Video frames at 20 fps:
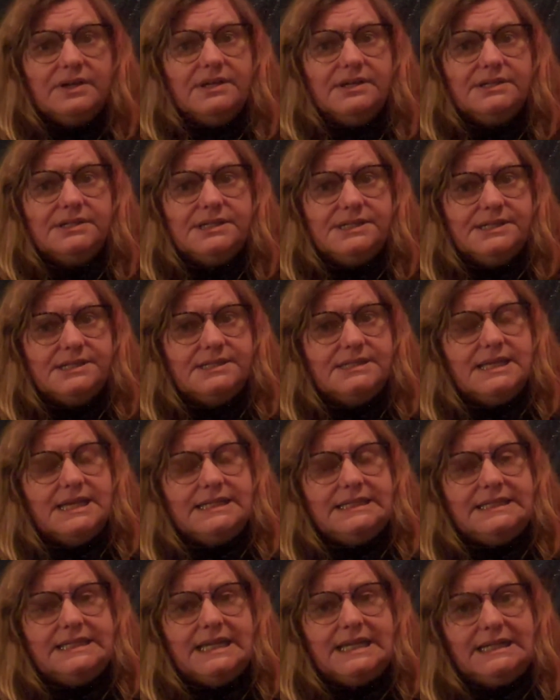artists
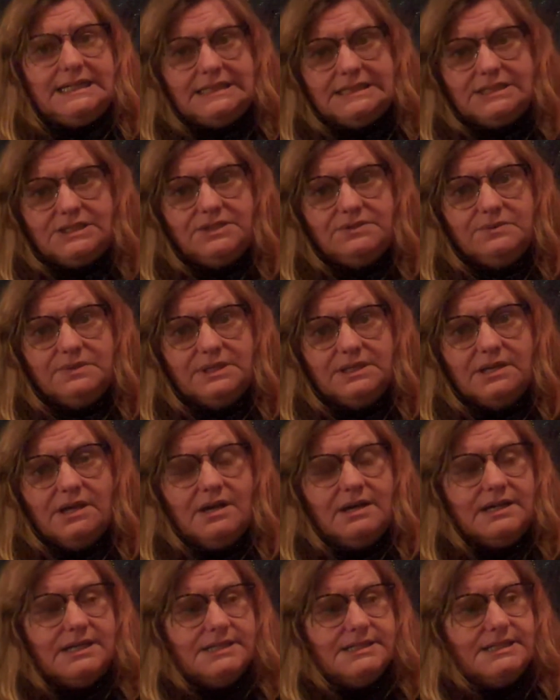that get into
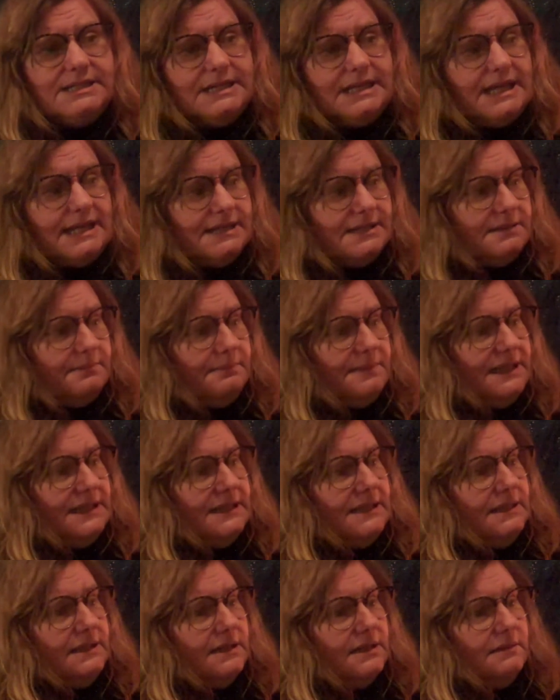encaustic as a
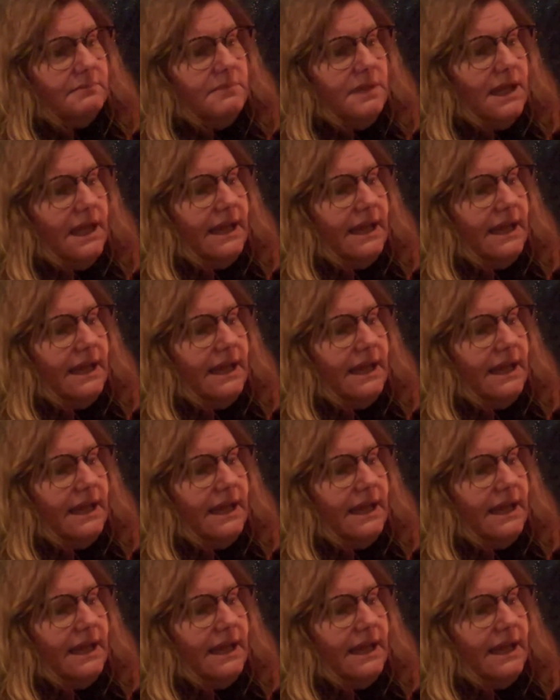medium,